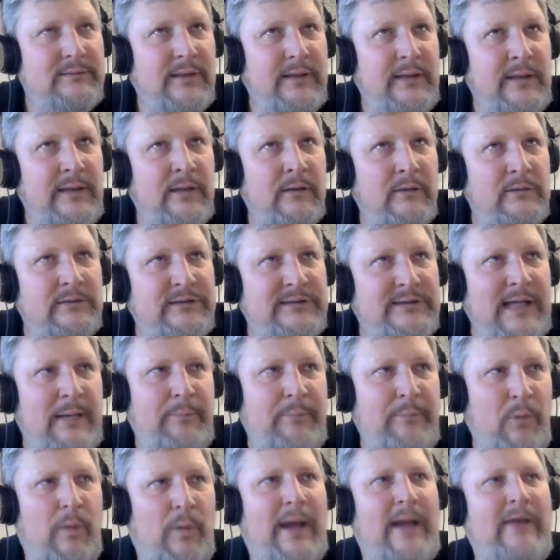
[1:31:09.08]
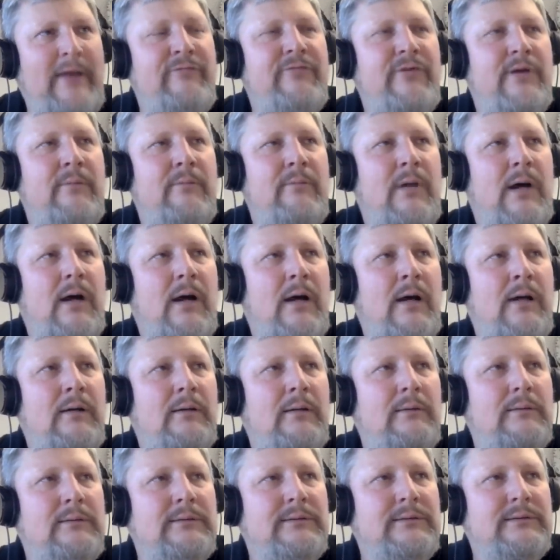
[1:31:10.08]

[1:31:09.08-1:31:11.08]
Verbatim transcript: you know, step away from our